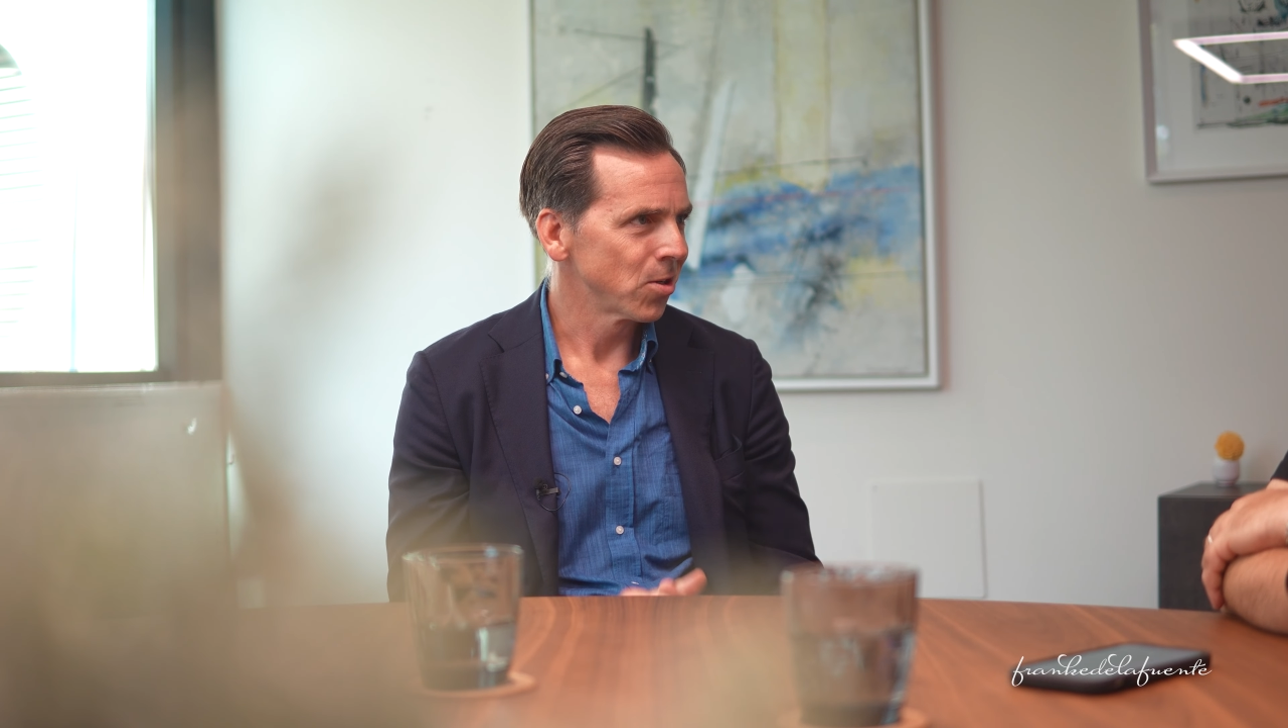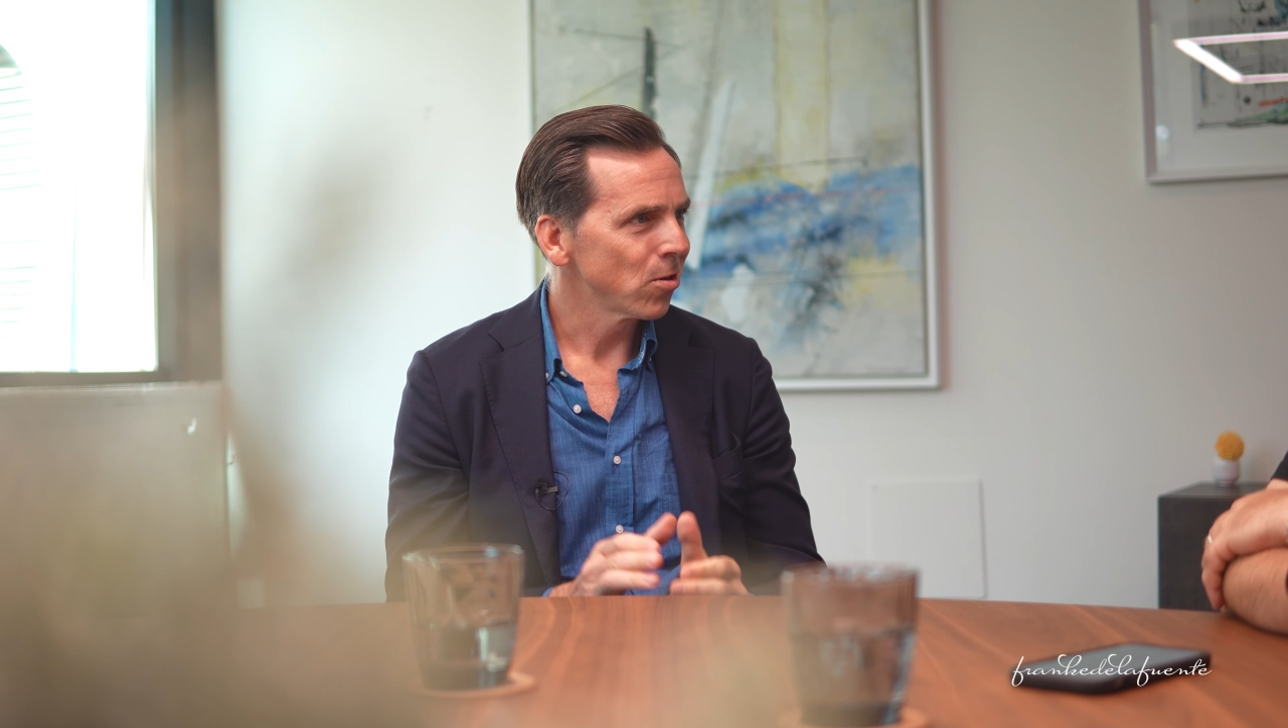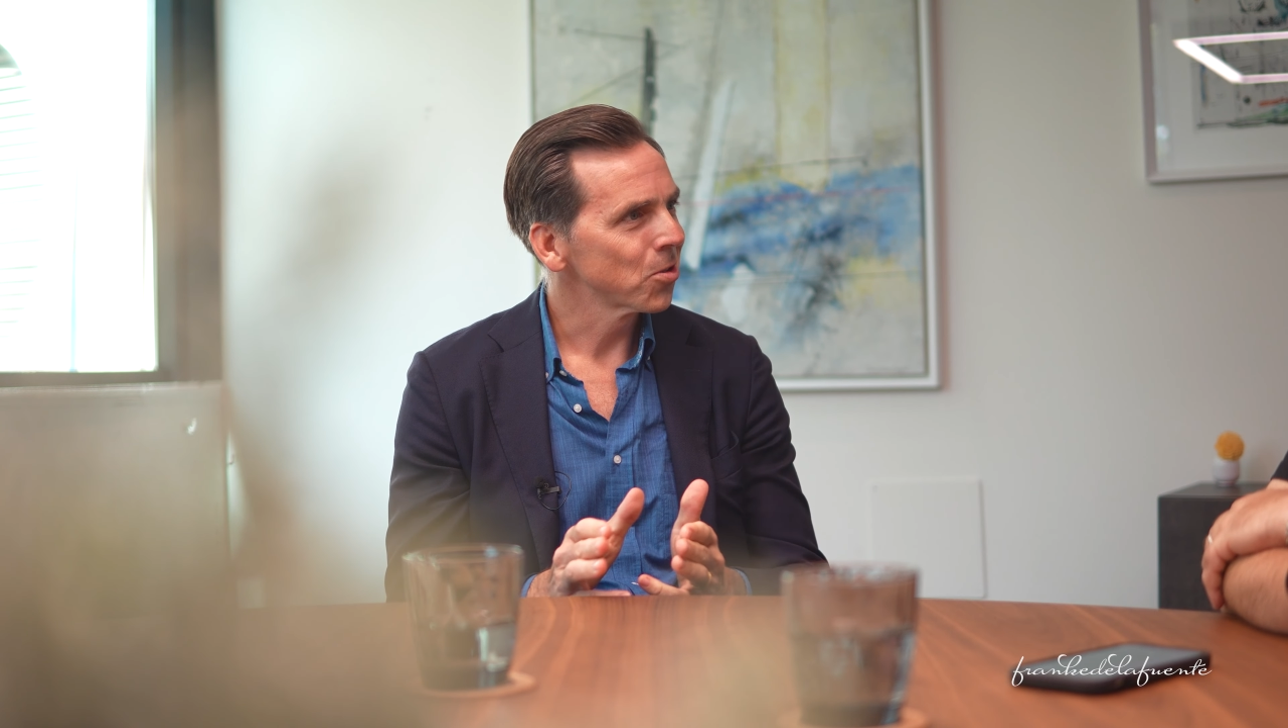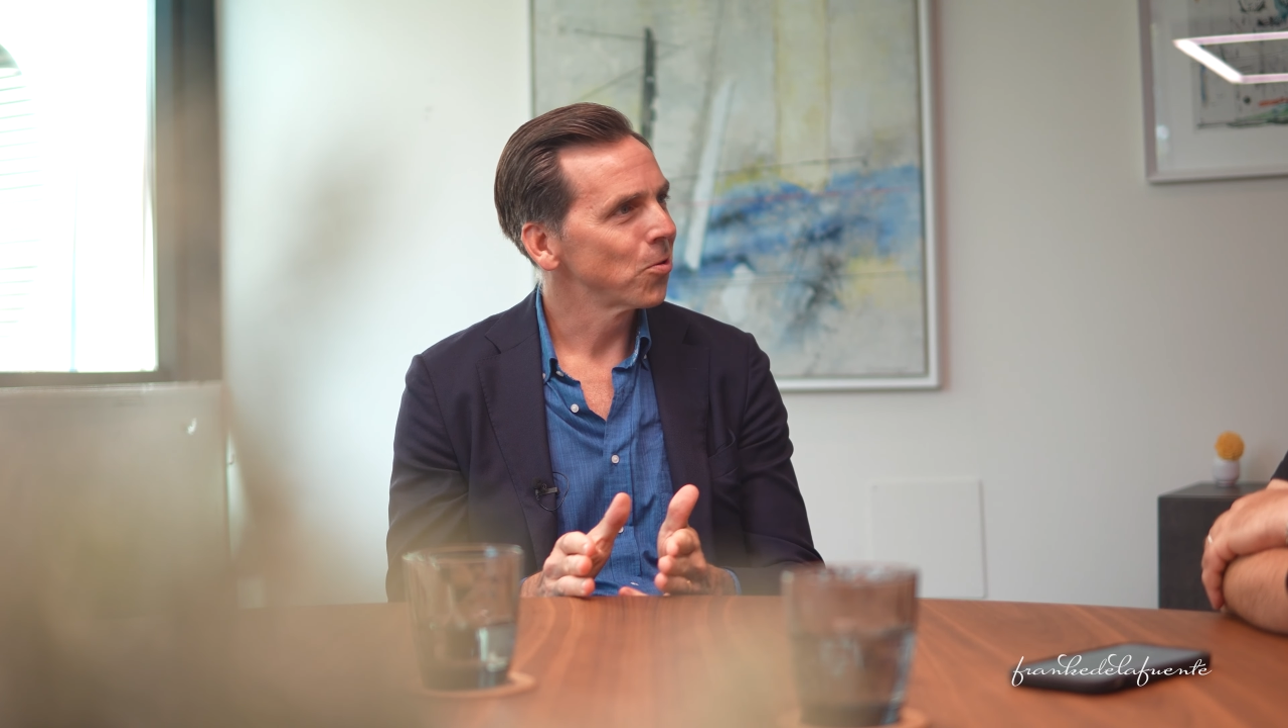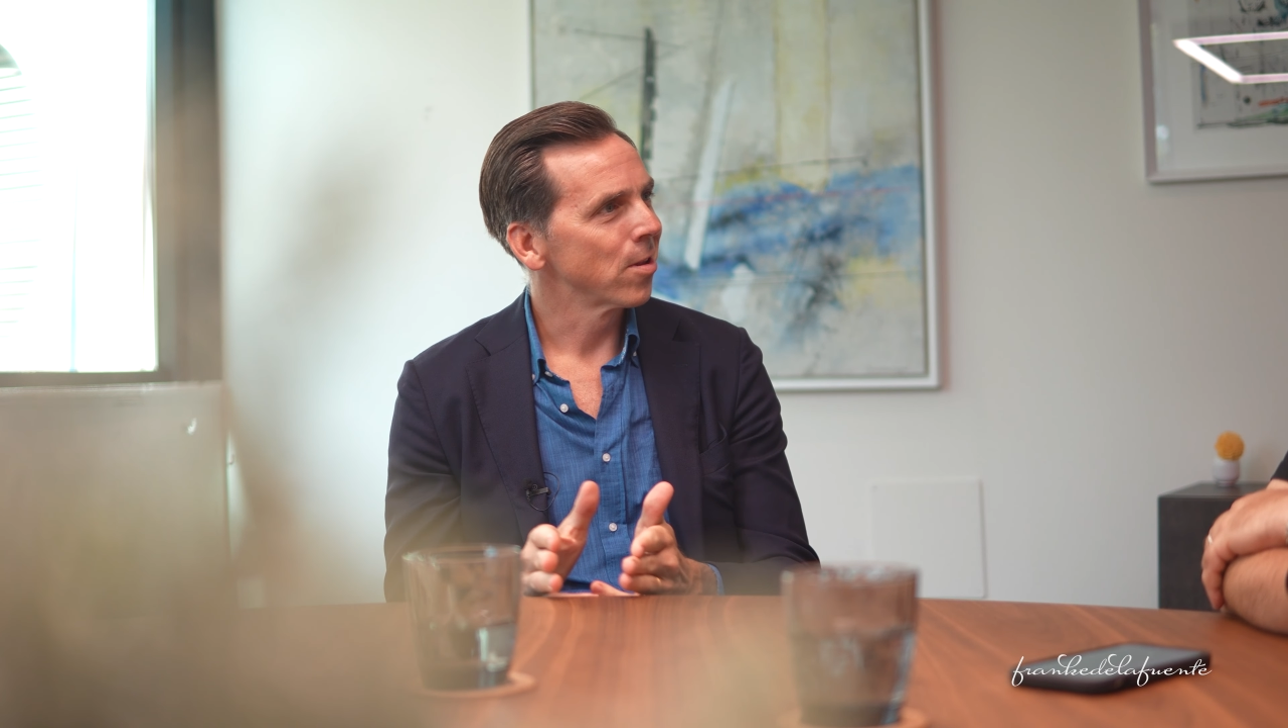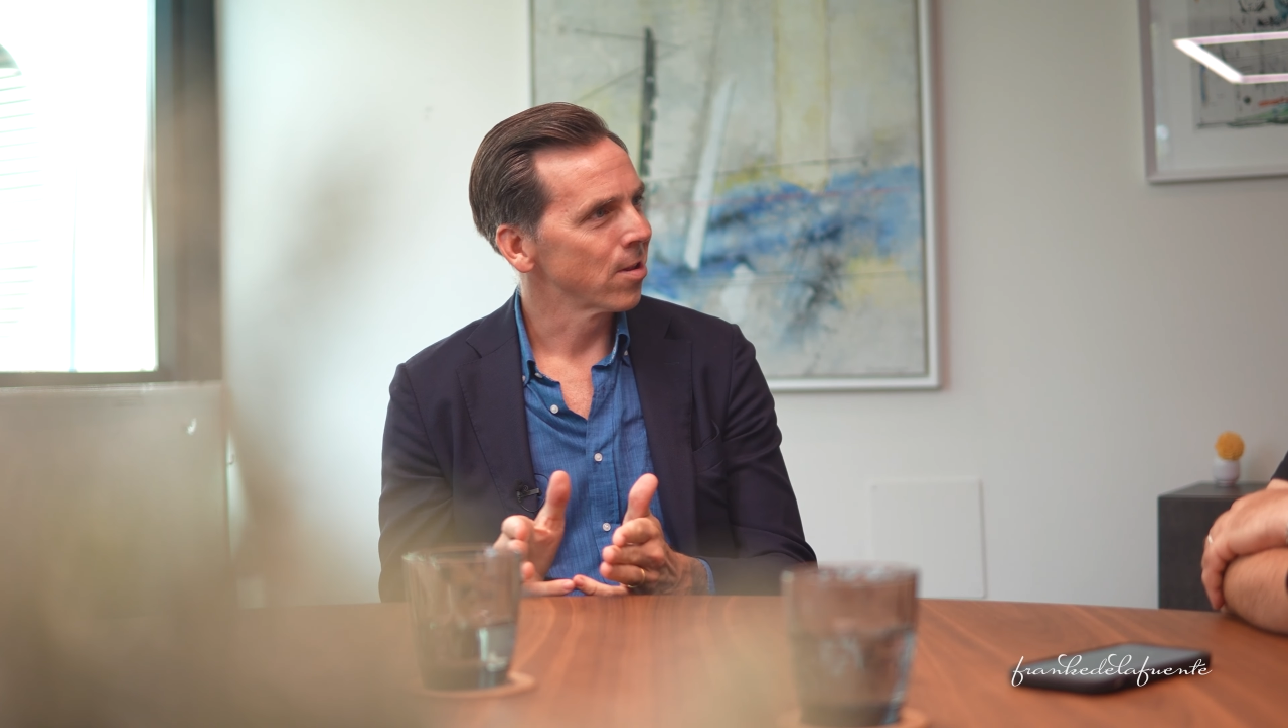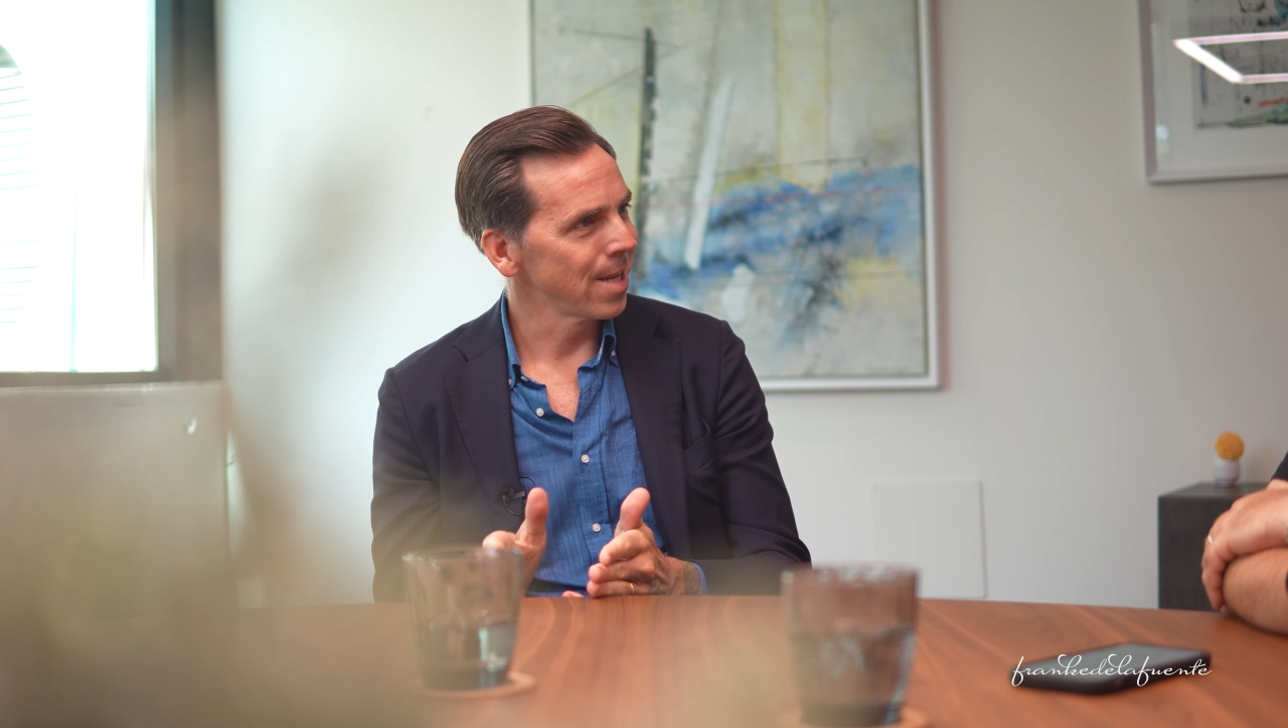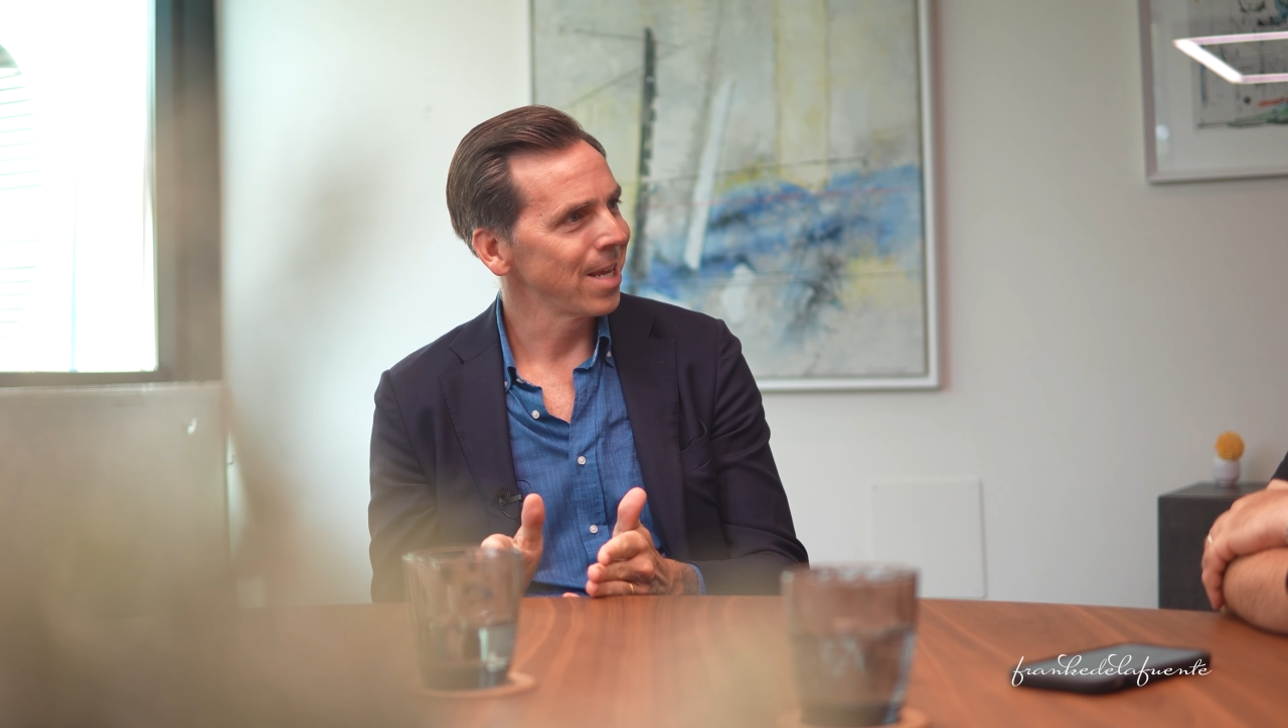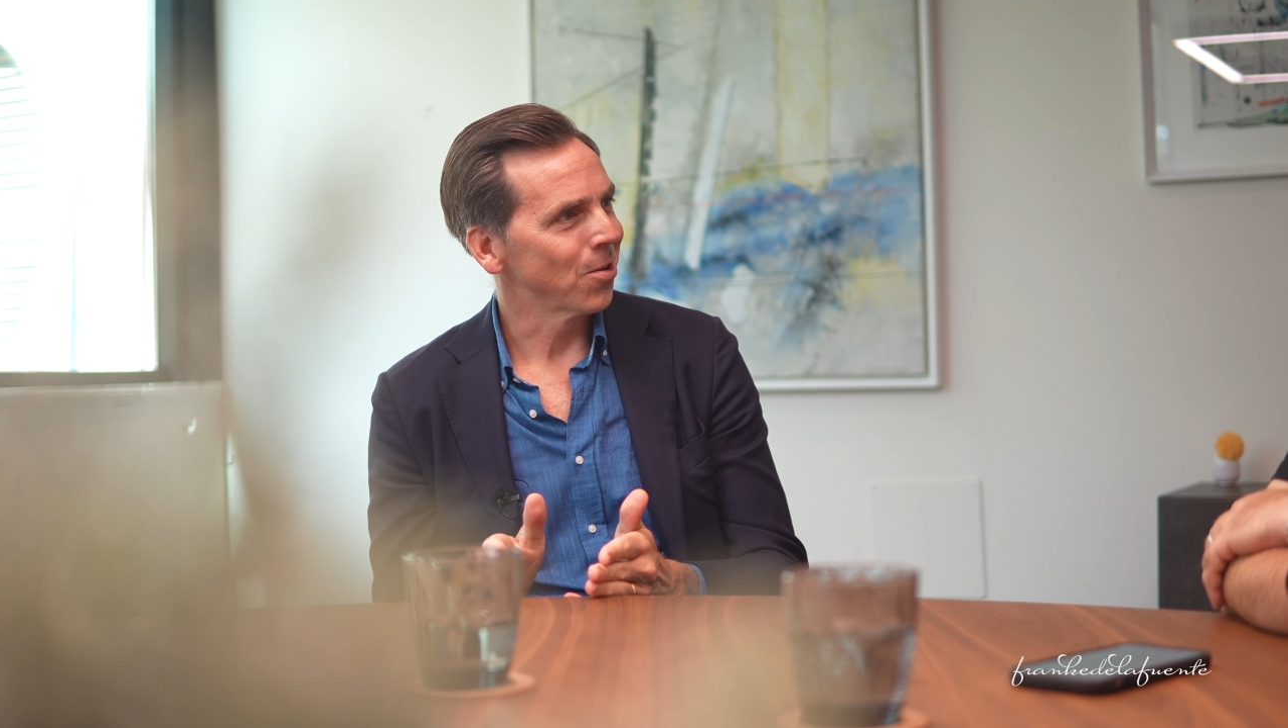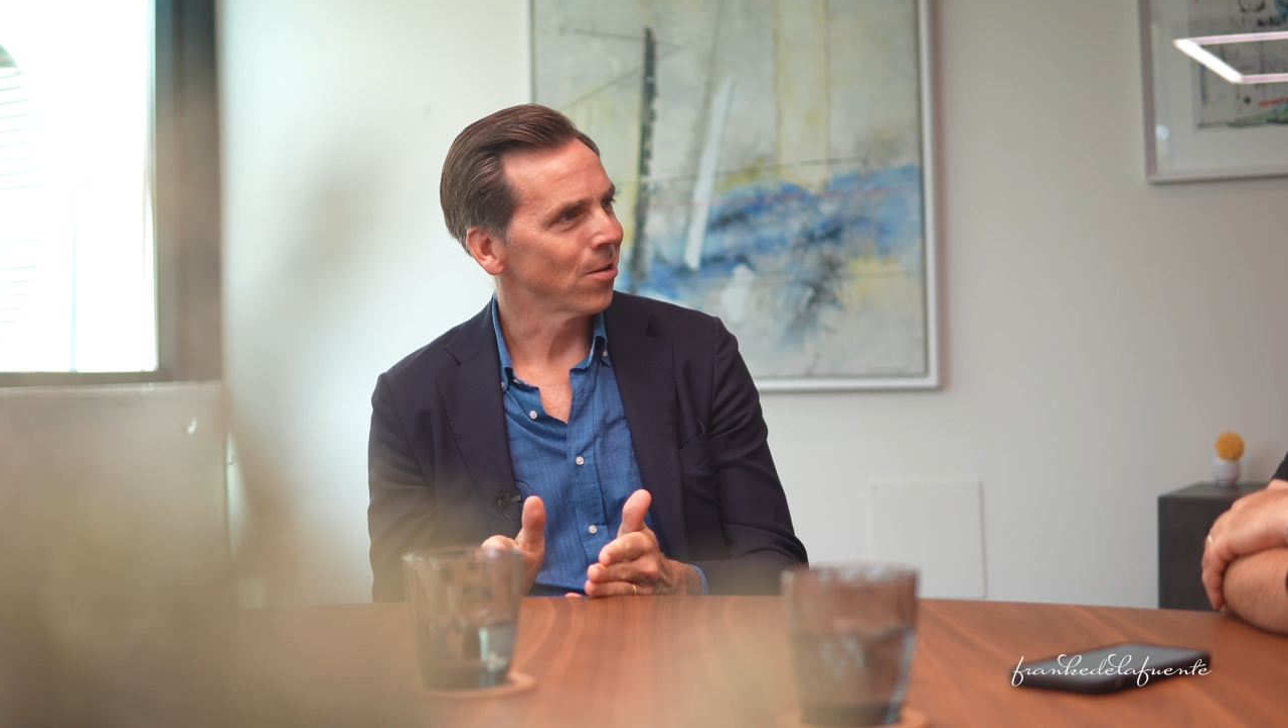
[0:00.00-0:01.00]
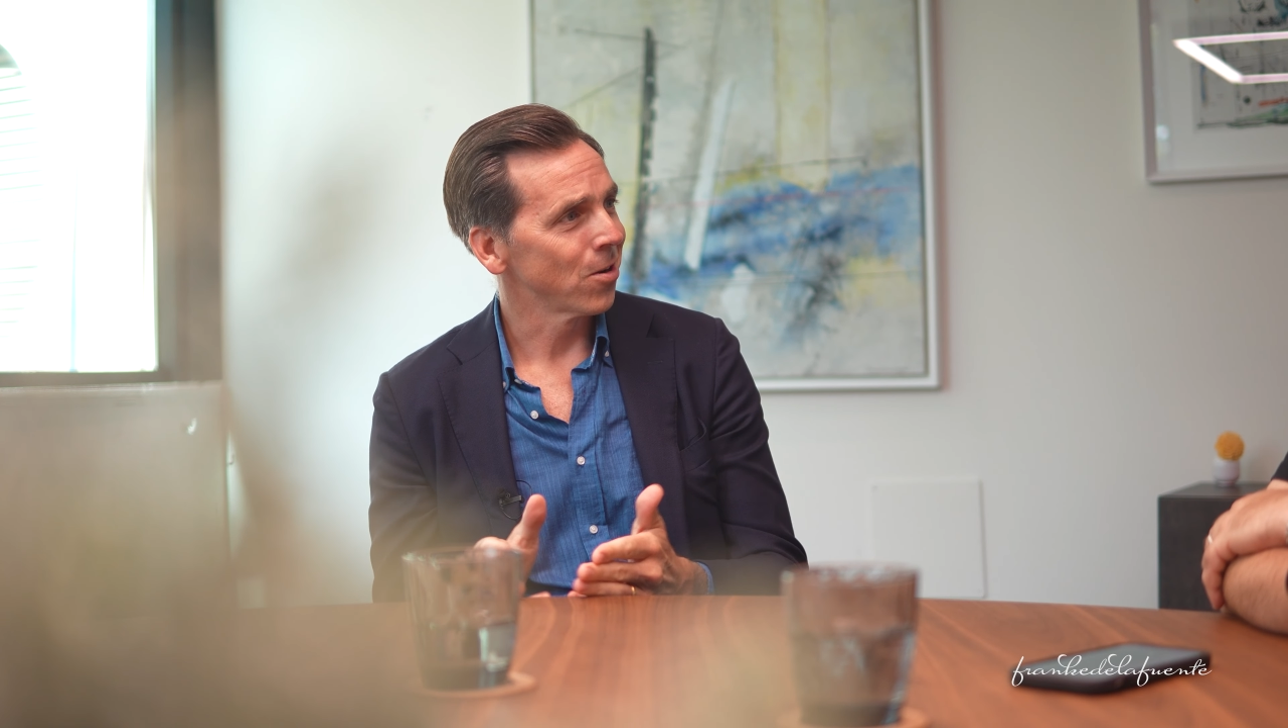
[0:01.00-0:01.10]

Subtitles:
Not only legal,